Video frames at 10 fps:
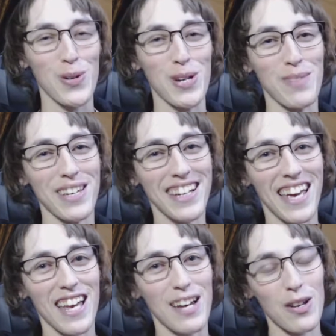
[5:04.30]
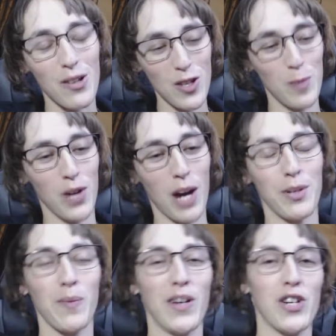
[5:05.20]
joining me and
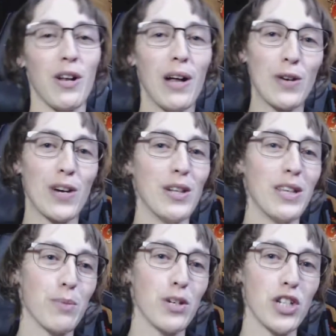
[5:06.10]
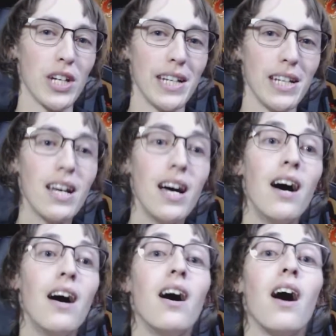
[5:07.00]
subscribing to my channel. I greatly appreciate it.
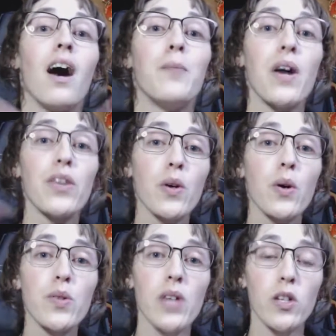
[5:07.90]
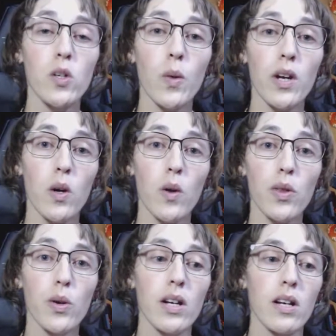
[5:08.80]
Other goals I do want to go
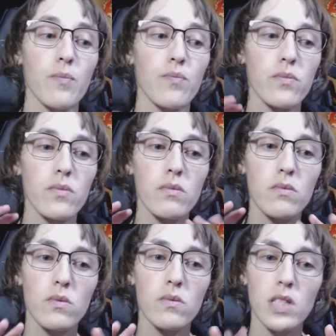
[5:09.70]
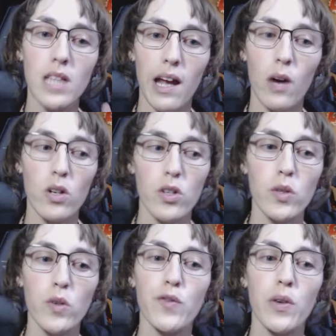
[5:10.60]
through and set out and
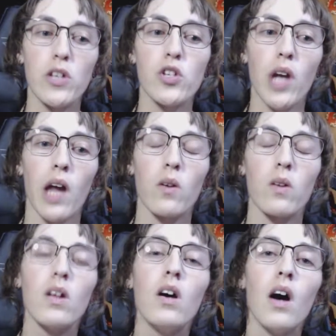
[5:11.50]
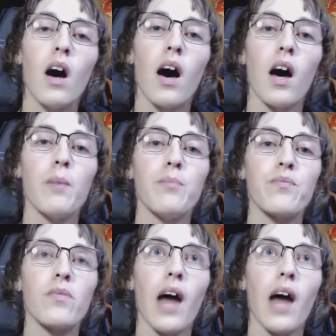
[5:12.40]
do for this channel. For